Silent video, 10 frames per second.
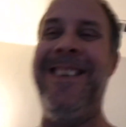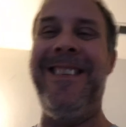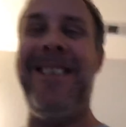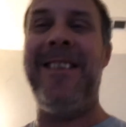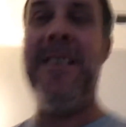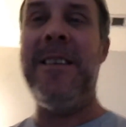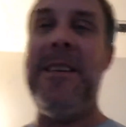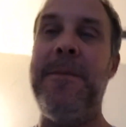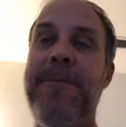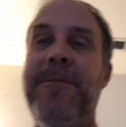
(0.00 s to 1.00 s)

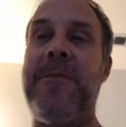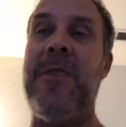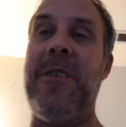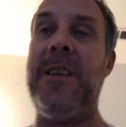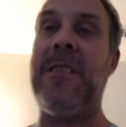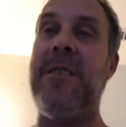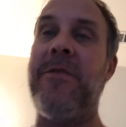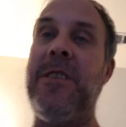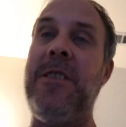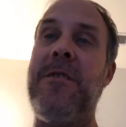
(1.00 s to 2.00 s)
if you like these
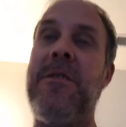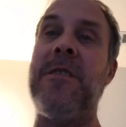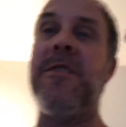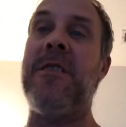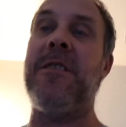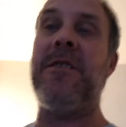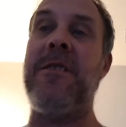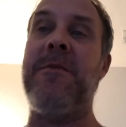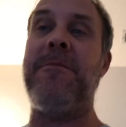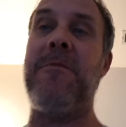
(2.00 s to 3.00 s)
videos and you and you
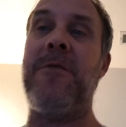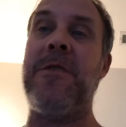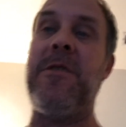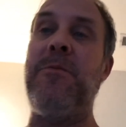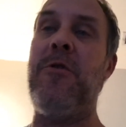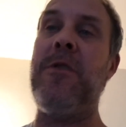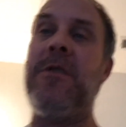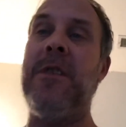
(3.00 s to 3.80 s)
want to see more,